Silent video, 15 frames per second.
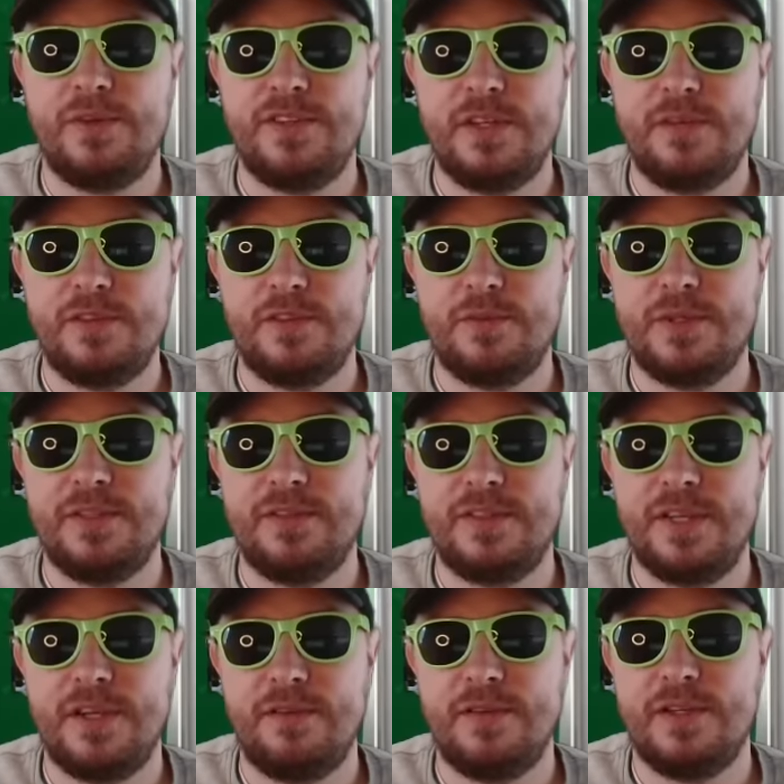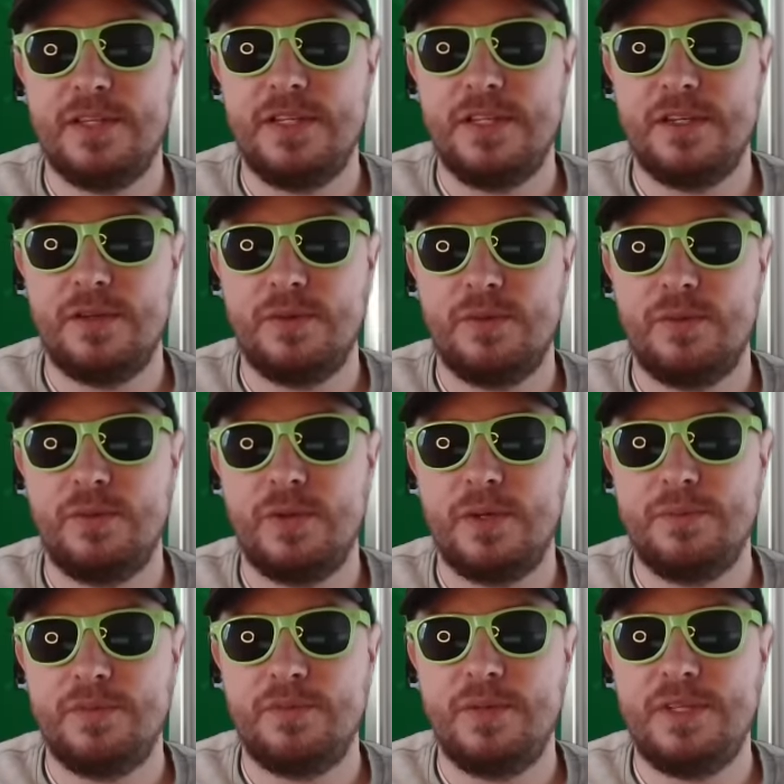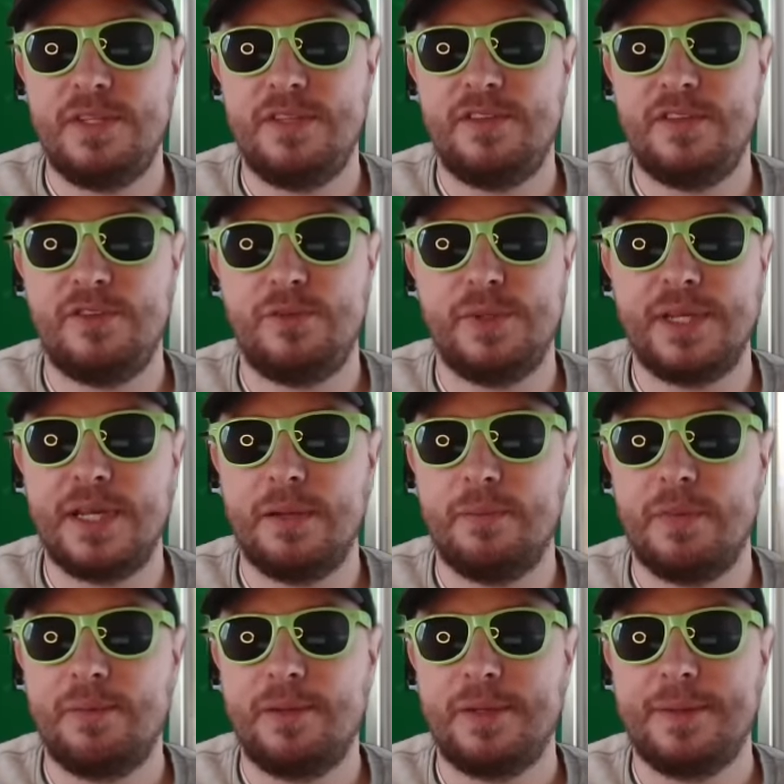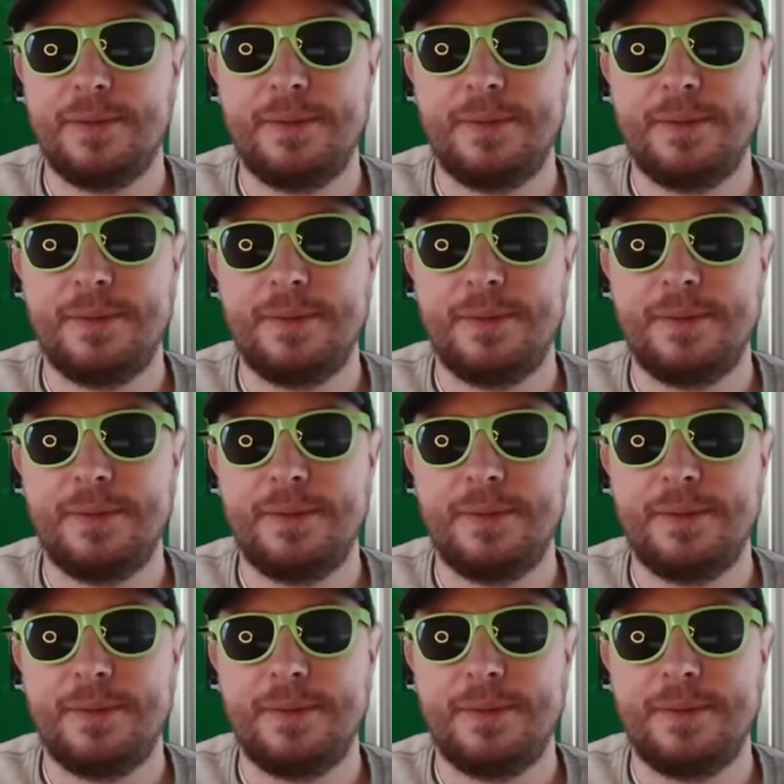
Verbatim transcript: with 7 spins guaranteed. Ooh, I must read these things when they come up.